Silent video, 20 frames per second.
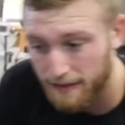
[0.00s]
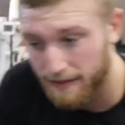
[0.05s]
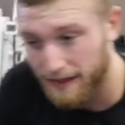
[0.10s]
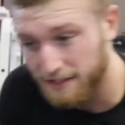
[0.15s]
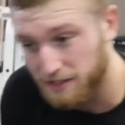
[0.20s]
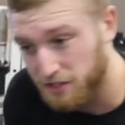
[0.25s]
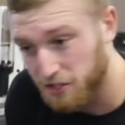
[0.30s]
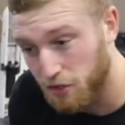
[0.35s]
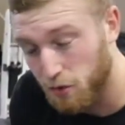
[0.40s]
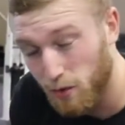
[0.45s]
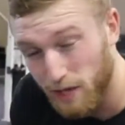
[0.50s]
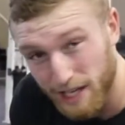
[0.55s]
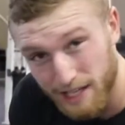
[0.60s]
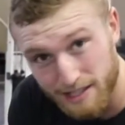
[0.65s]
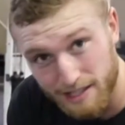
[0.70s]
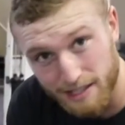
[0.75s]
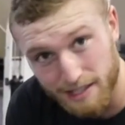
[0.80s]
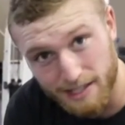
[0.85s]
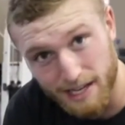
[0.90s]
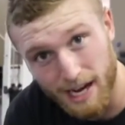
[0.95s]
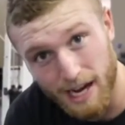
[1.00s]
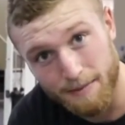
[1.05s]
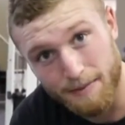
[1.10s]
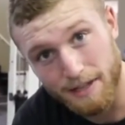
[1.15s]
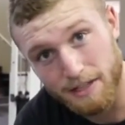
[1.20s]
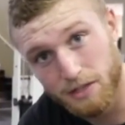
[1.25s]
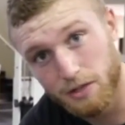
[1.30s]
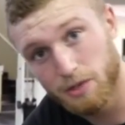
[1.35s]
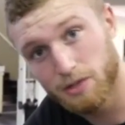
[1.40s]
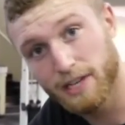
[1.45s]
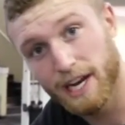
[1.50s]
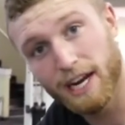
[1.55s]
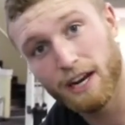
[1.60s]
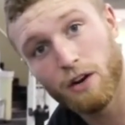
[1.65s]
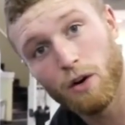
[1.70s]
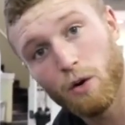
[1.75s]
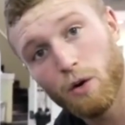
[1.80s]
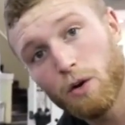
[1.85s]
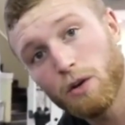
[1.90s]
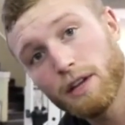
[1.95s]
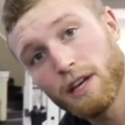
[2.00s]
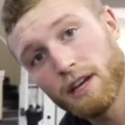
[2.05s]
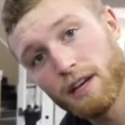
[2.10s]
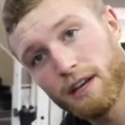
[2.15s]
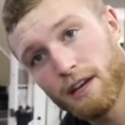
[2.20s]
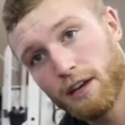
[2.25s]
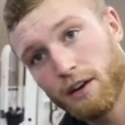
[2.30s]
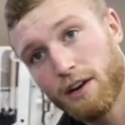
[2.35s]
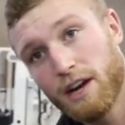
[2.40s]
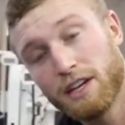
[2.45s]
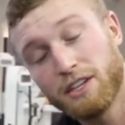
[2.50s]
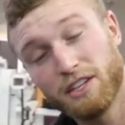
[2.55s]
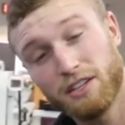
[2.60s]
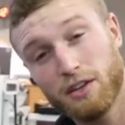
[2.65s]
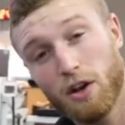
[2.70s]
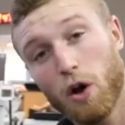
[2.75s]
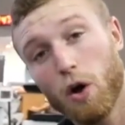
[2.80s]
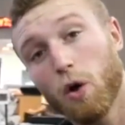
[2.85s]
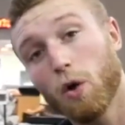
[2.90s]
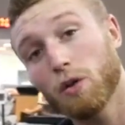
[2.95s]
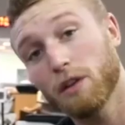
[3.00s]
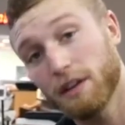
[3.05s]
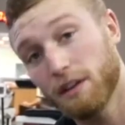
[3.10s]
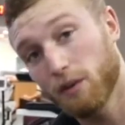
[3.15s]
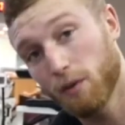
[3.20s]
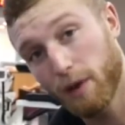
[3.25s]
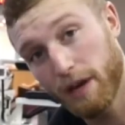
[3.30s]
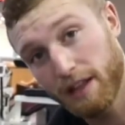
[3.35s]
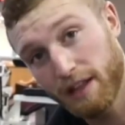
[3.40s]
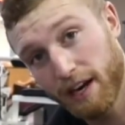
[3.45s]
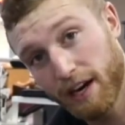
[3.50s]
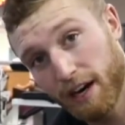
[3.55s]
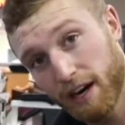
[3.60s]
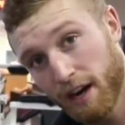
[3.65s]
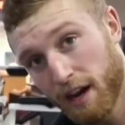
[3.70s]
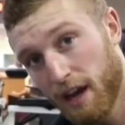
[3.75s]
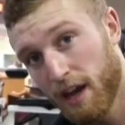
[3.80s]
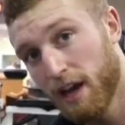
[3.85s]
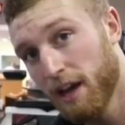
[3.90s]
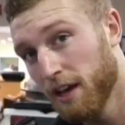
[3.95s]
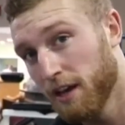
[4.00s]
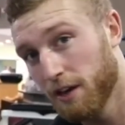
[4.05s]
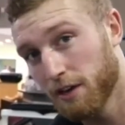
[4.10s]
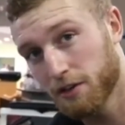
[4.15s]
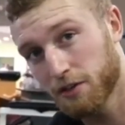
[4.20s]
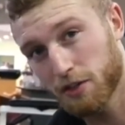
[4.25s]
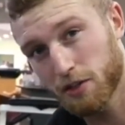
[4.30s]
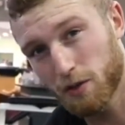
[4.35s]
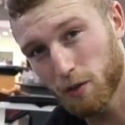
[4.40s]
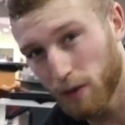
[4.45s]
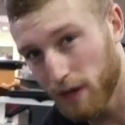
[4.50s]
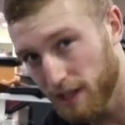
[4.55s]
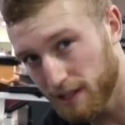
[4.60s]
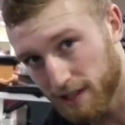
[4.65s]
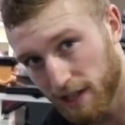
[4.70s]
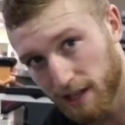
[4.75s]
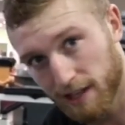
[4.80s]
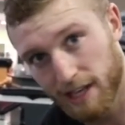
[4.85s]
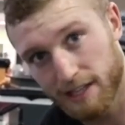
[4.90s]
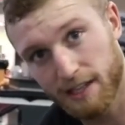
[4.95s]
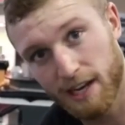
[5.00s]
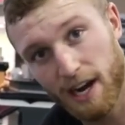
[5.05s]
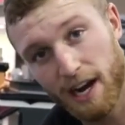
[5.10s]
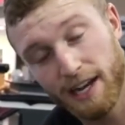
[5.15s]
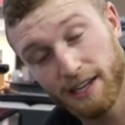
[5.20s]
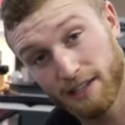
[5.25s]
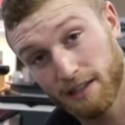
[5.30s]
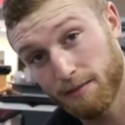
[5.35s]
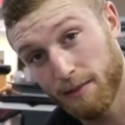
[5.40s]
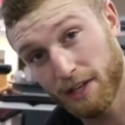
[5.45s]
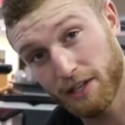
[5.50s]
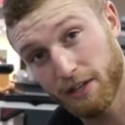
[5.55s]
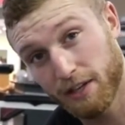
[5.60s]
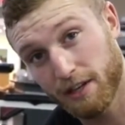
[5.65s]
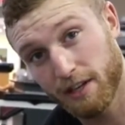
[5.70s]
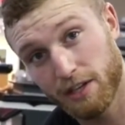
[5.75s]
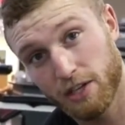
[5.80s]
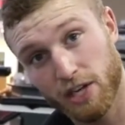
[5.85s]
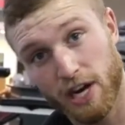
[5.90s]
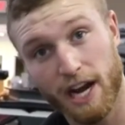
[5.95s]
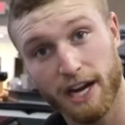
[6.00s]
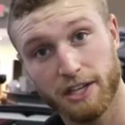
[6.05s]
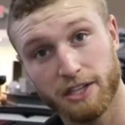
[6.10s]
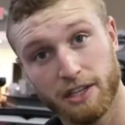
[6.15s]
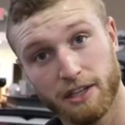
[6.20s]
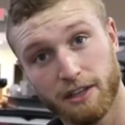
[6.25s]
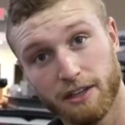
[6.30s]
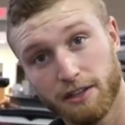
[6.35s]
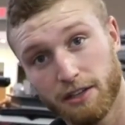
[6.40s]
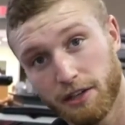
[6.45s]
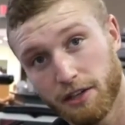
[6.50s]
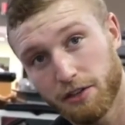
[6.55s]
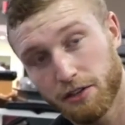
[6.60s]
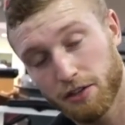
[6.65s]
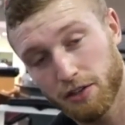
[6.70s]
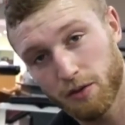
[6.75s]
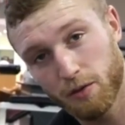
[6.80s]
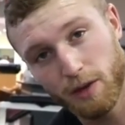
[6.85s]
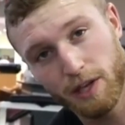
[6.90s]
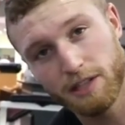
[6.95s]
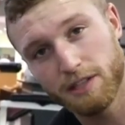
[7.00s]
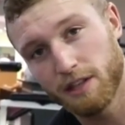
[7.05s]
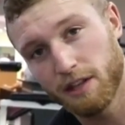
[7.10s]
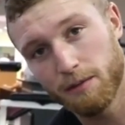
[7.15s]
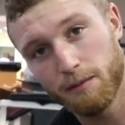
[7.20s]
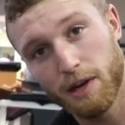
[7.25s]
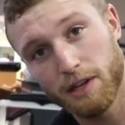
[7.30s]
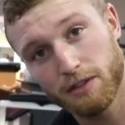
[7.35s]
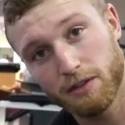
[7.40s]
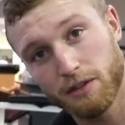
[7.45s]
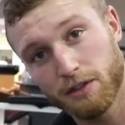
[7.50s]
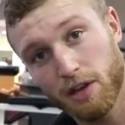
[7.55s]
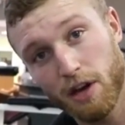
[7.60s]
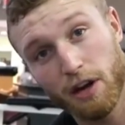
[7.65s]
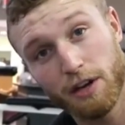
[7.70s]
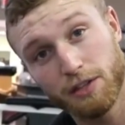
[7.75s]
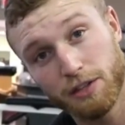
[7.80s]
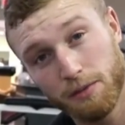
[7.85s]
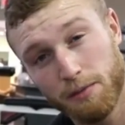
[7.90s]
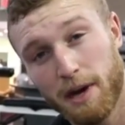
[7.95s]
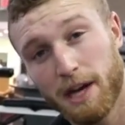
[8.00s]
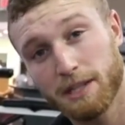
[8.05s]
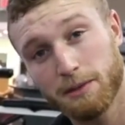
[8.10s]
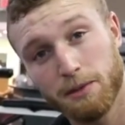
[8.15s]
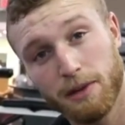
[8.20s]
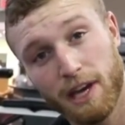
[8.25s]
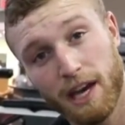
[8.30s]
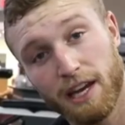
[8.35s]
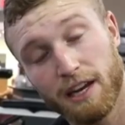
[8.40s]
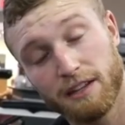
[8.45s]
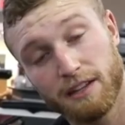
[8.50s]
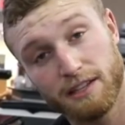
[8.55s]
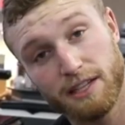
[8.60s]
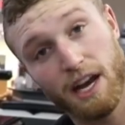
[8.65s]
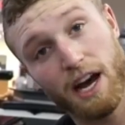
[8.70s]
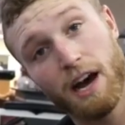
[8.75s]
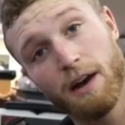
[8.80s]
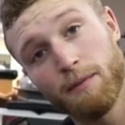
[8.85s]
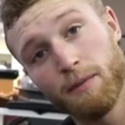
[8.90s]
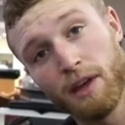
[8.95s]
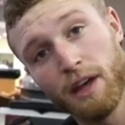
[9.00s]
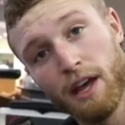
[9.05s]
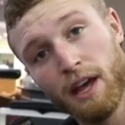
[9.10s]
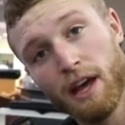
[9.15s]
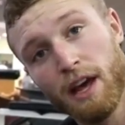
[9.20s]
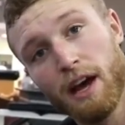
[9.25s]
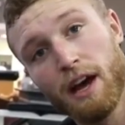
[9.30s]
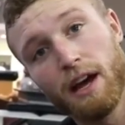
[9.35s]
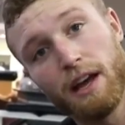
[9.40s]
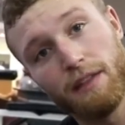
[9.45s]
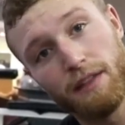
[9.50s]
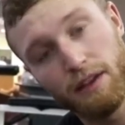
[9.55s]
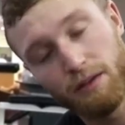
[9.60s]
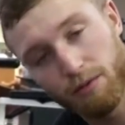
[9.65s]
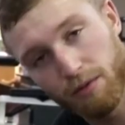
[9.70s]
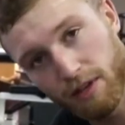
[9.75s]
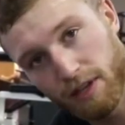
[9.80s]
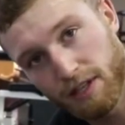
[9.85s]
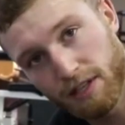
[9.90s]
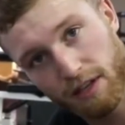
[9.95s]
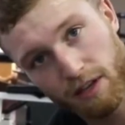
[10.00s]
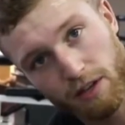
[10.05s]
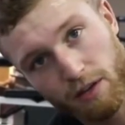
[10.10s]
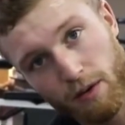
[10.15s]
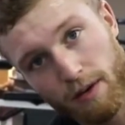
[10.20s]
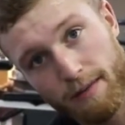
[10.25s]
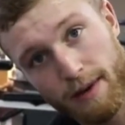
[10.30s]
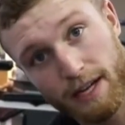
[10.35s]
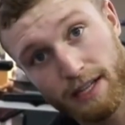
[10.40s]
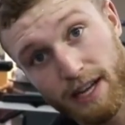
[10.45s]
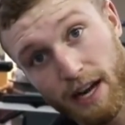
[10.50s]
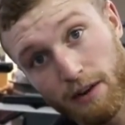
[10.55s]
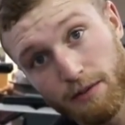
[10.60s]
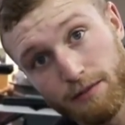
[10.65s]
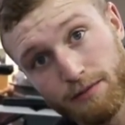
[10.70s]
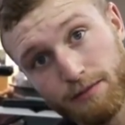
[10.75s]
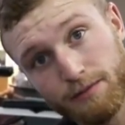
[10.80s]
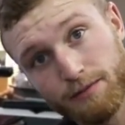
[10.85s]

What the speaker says: that squeeze at the top, that 2 second hold, you're not just holding the weight there, you're squeezing. That's an isometric contraction. So you're squeezing the muscle as hard as you possibly can at the top and then releasing on the way back down.